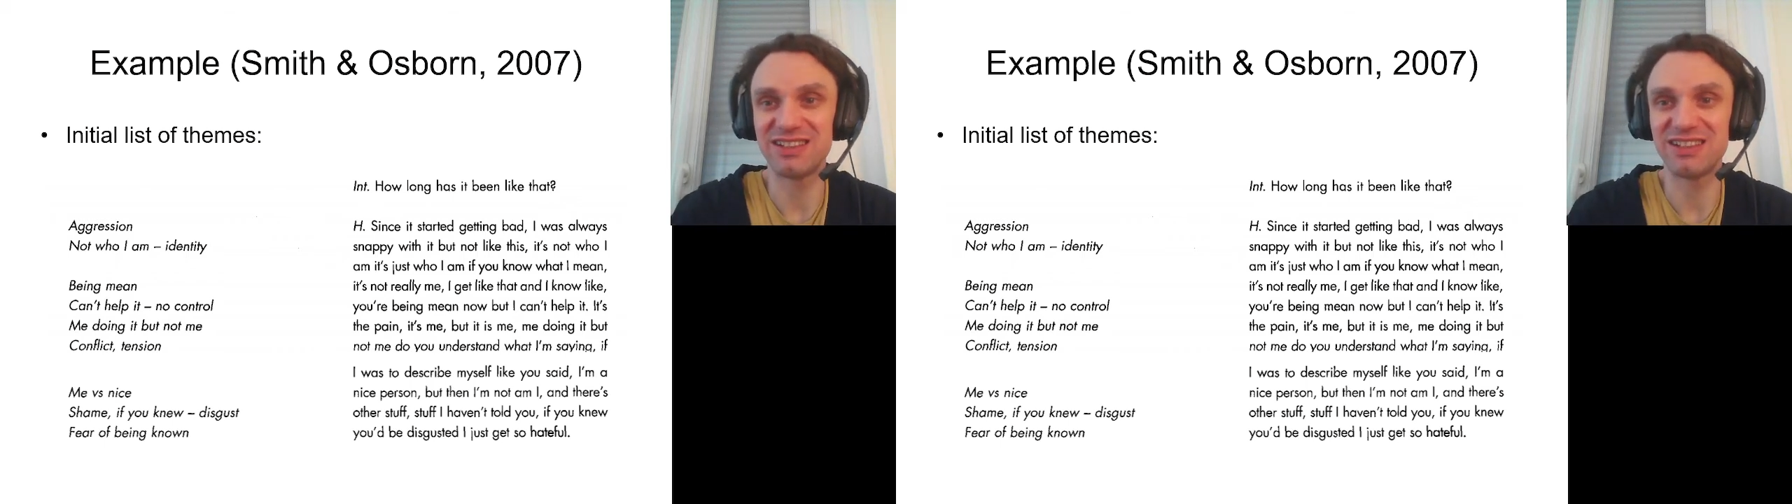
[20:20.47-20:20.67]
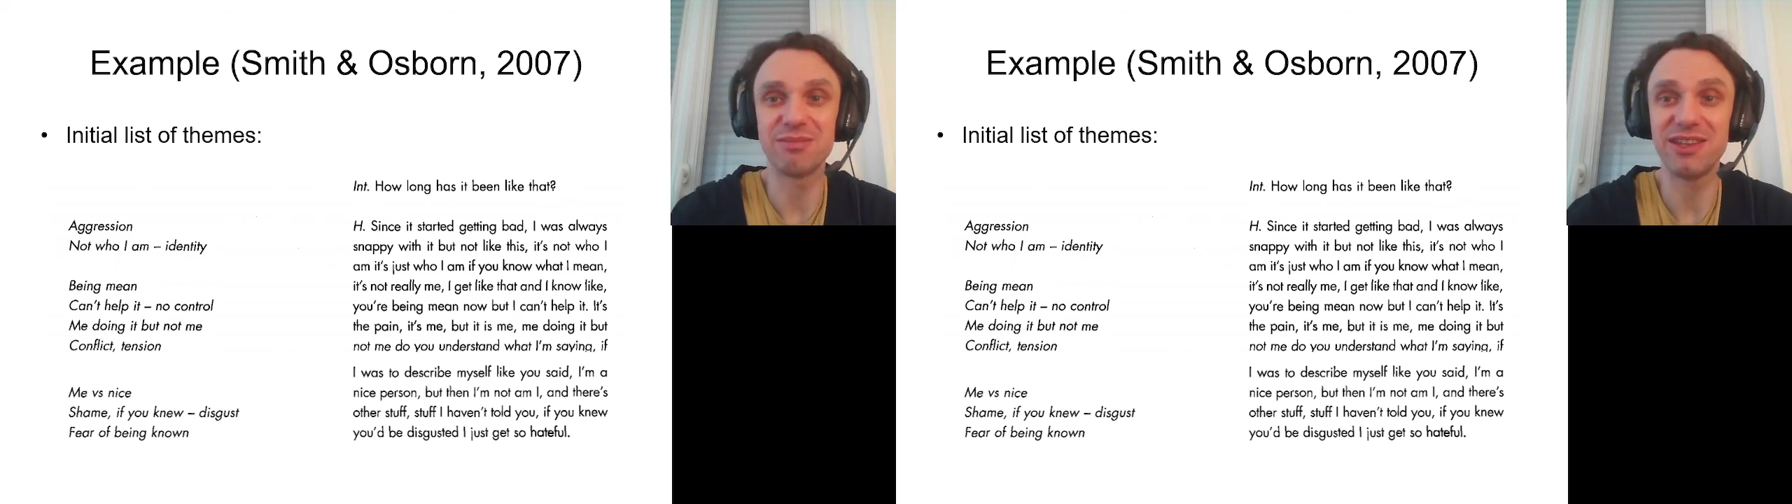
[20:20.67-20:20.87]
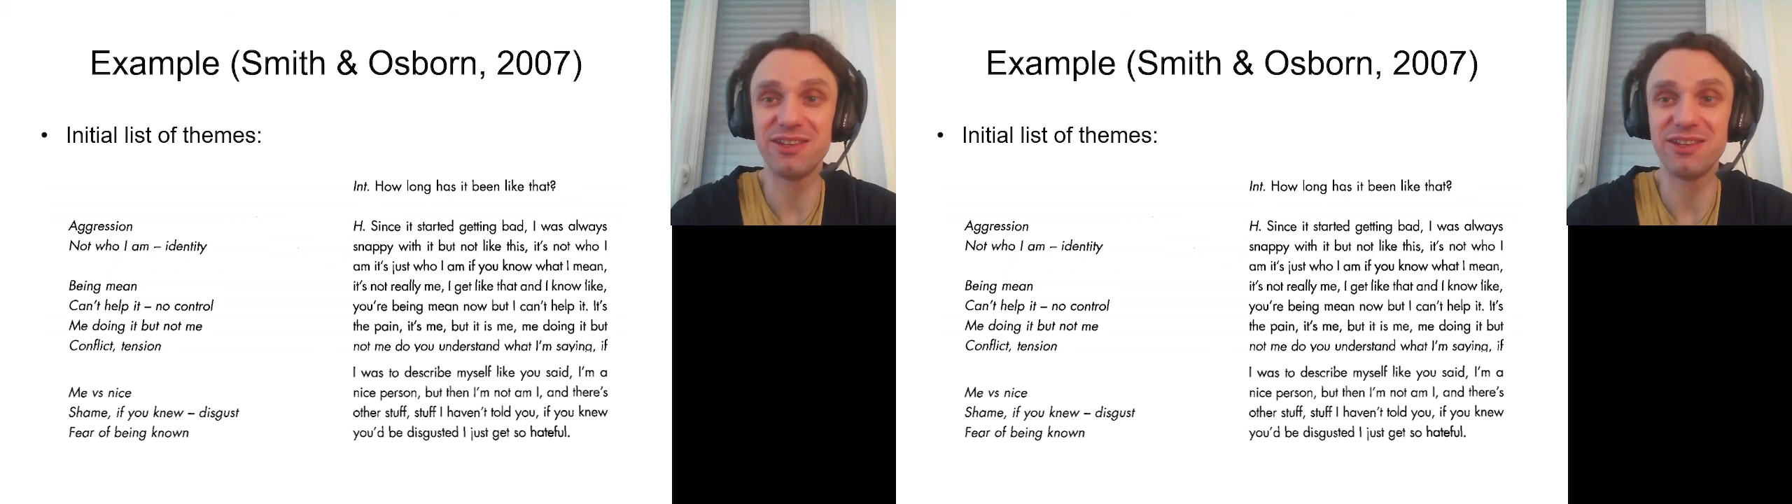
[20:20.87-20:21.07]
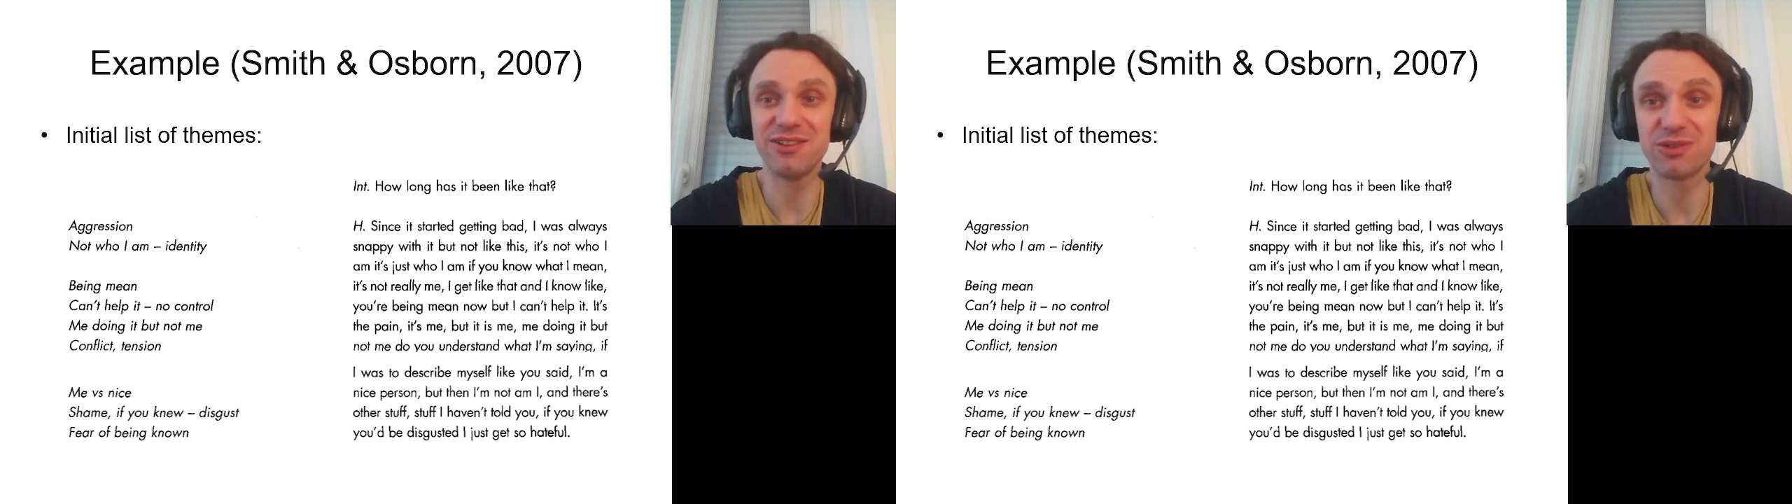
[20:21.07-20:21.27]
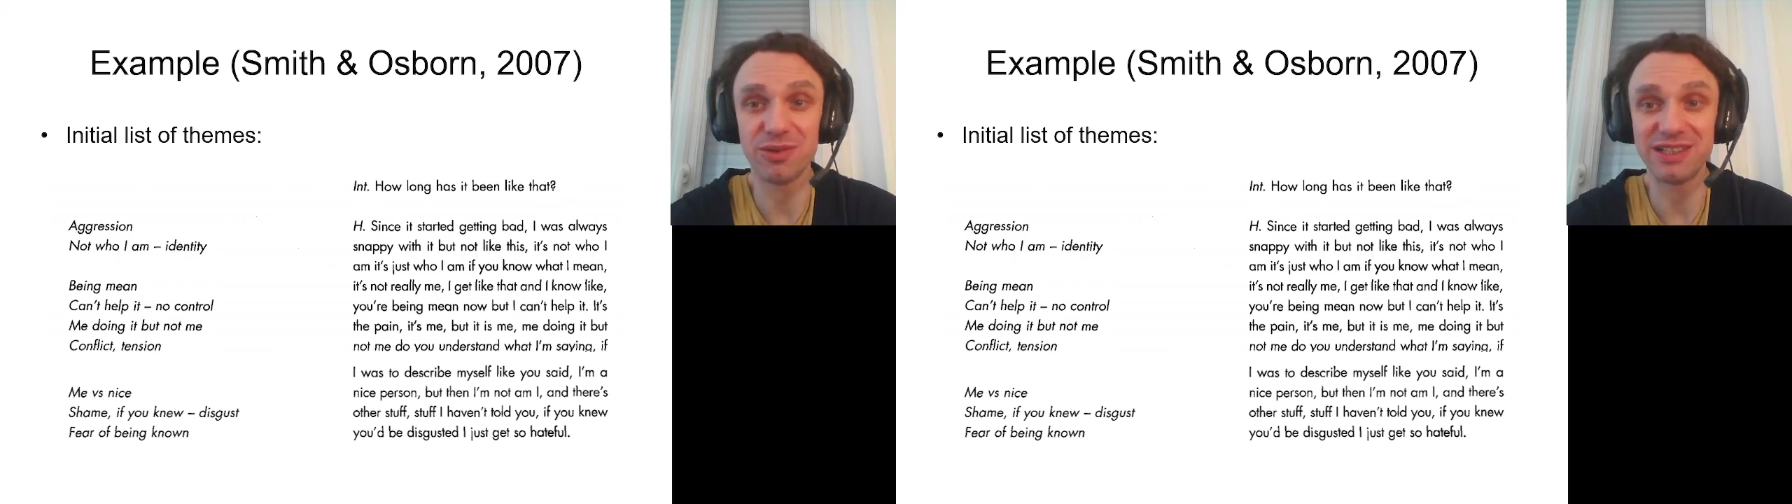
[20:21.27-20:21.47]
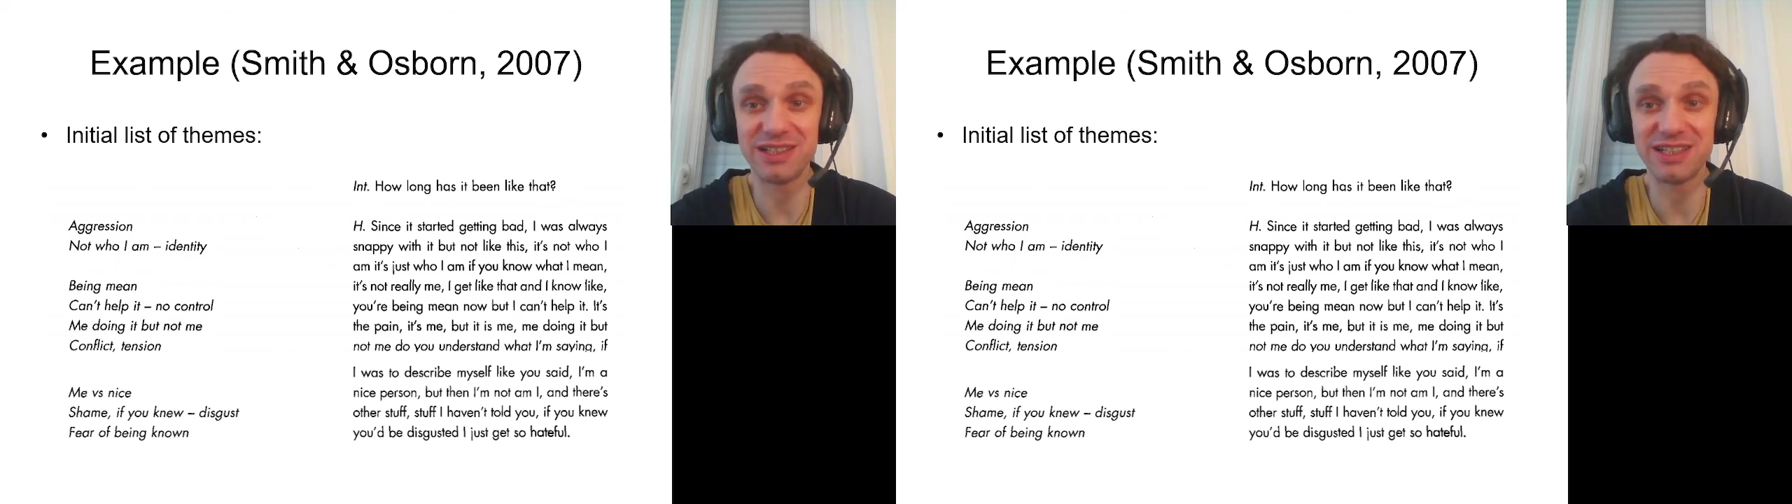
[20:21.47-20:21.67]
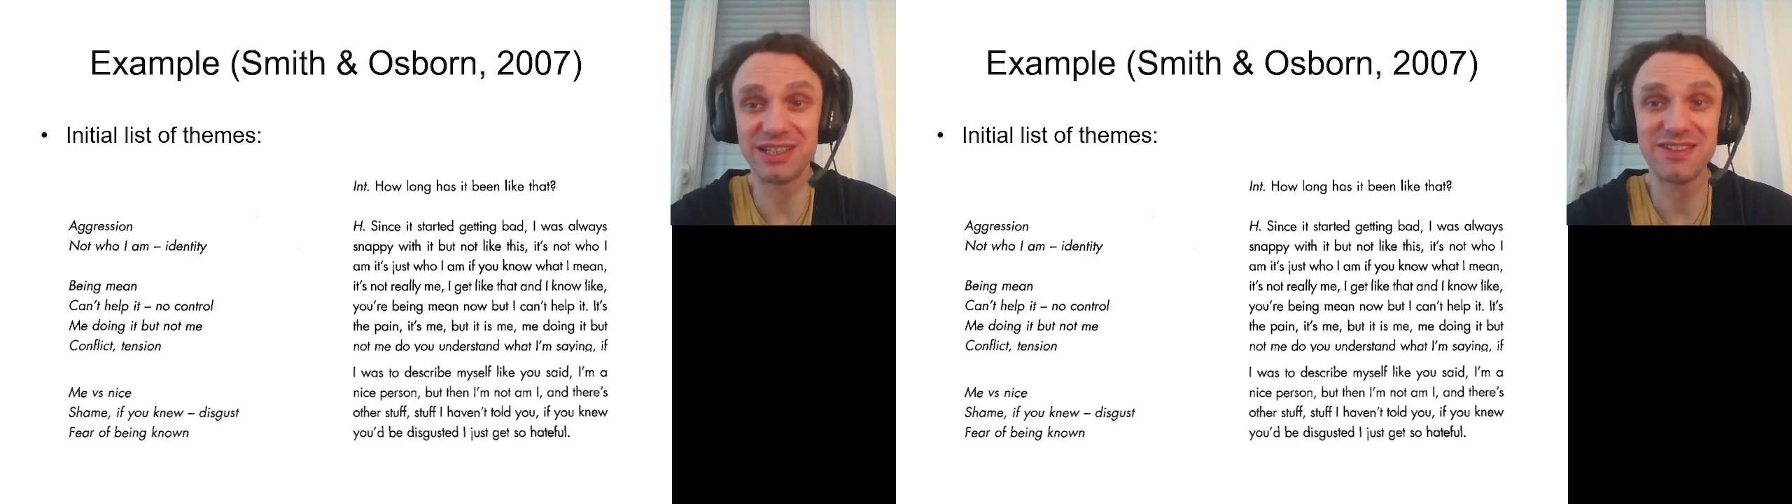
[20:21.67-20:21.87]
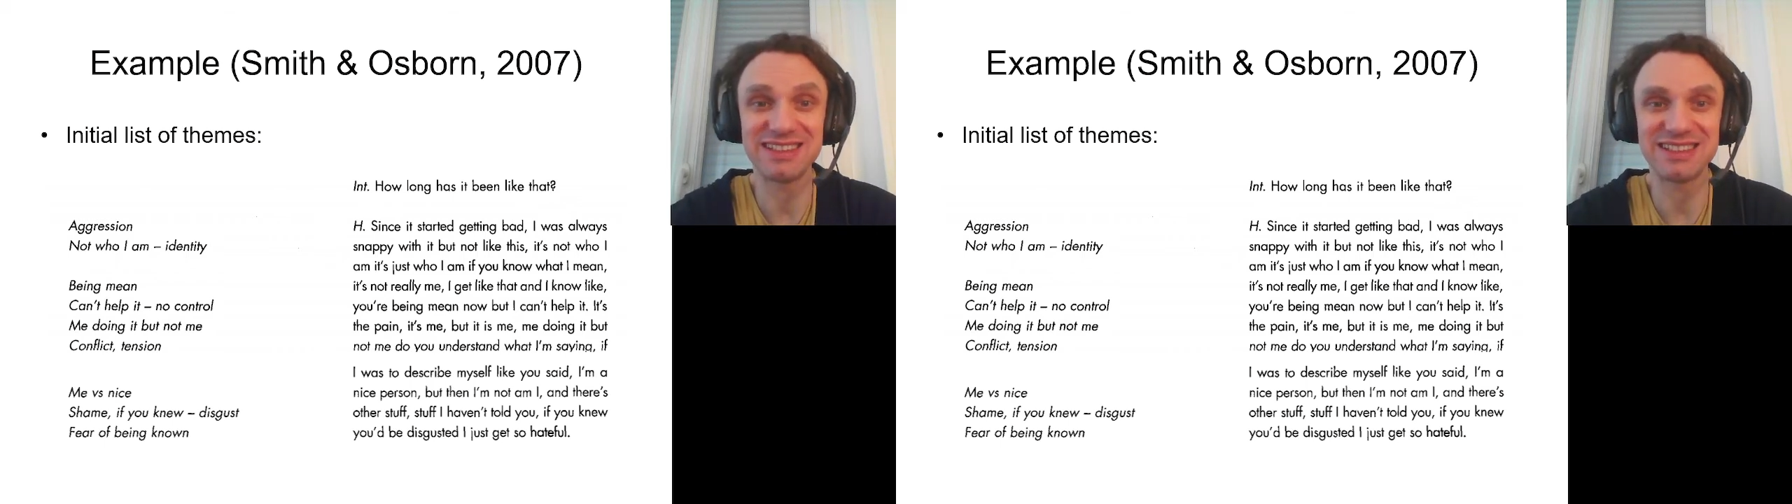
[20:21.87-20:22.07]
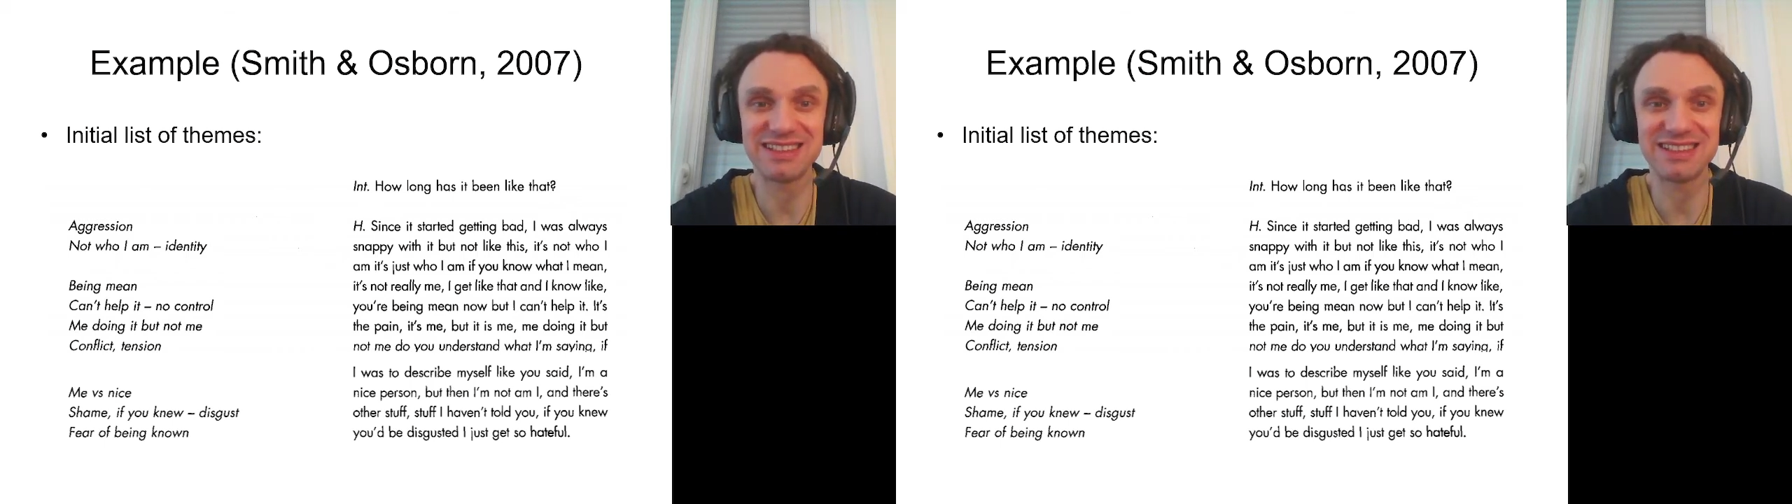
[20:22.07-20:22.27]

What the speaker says: can be used for qualitative methods that